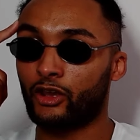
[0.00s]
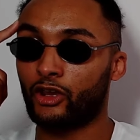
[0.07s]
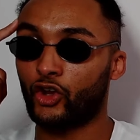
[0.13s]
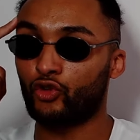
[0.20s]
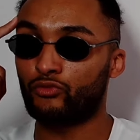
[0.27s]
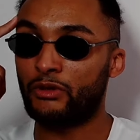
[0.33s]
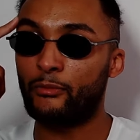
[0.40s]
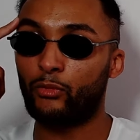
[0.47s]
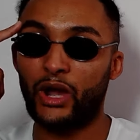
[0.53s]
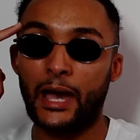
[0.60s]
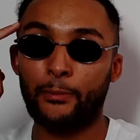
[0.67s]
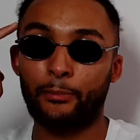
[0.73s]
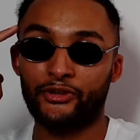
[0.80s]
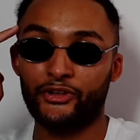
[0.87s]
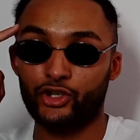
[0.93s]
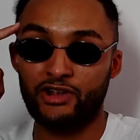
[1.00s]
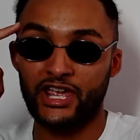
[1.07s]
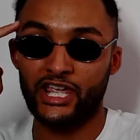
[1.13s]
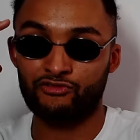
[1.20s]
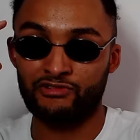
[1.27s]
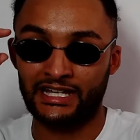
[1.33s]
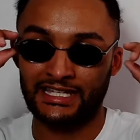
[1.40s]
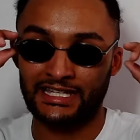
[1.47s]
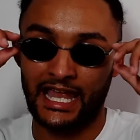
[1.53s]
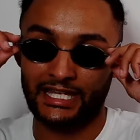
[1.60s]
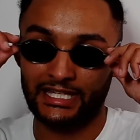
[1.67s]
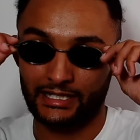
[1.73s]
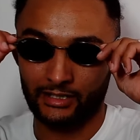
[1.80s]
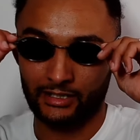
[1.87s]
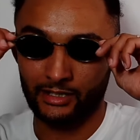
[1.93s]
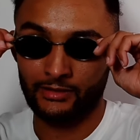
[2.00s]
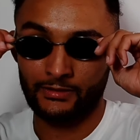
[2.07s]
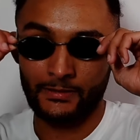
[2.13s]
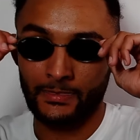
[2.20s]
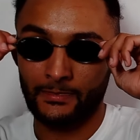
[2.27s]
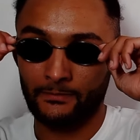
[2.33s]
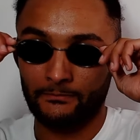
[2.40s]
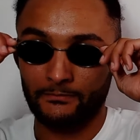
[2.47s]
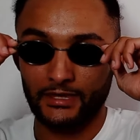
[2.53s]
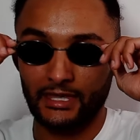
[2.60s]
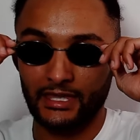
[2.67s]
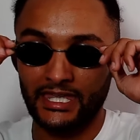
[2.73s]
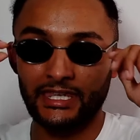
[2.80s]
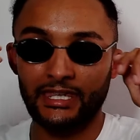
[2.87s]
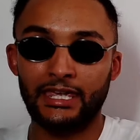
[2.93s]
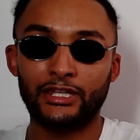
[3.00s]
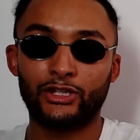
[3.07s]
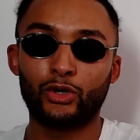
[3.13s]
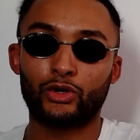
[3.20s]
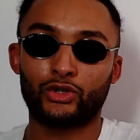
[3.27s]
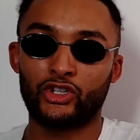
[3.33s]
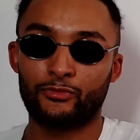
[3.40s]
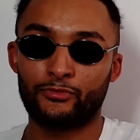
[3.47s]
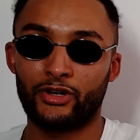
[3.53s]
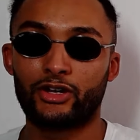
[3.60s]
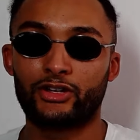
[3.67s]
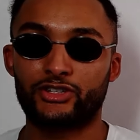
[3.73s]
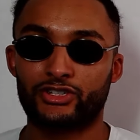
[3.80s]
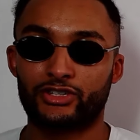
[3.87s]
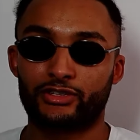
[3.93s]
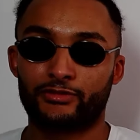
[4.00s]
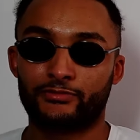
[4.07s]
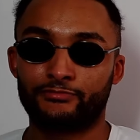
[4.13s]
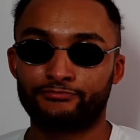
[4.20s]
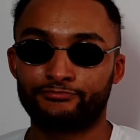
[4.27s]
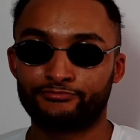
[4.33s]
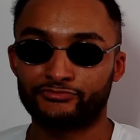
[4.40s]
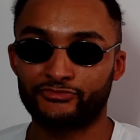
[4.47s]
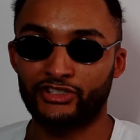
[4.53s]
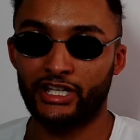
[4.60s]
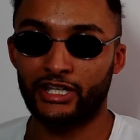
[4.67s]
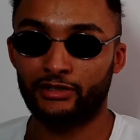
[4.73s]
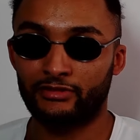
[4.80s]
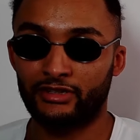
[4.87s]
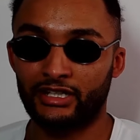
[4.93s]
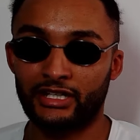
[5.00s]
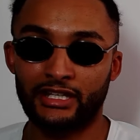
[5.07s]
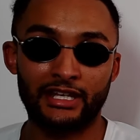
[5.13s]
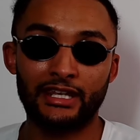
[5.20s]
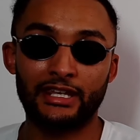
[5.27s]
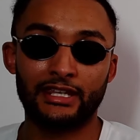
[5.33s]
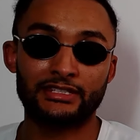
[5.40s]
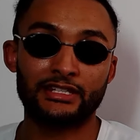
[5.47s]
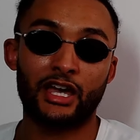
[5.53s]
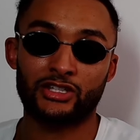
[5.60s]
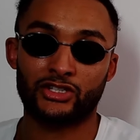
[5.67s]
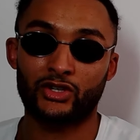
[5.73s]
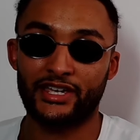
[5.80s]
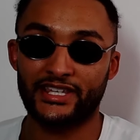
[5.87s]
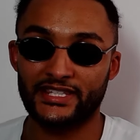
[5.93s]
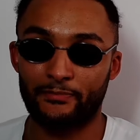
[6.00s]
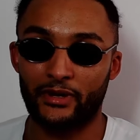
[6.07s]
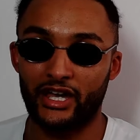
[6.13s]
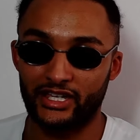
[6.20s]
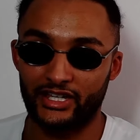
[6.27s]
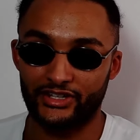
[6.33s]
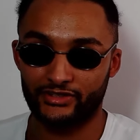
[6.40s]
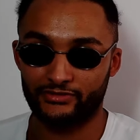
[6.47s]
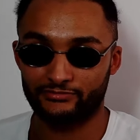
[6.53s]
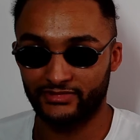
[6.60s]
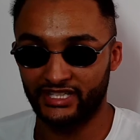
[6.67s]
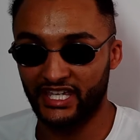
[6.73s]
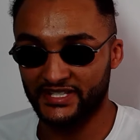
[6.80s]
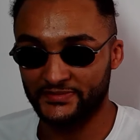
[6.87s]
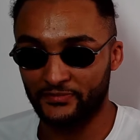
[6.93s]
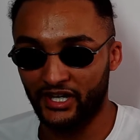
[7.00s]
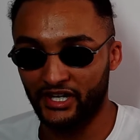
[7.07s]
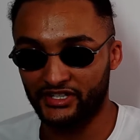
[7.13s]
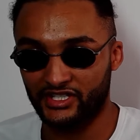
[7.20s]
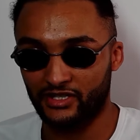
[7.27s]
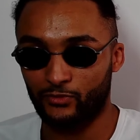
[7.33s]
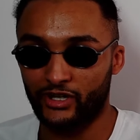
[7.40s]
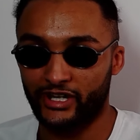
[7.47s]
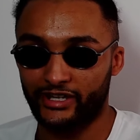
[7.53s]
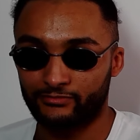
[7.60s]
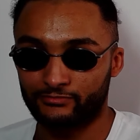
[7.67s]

remember what happened to great granddaddy? Yeah, he, he talked too much. Yeah, and his ass got expired. He expired somewhere.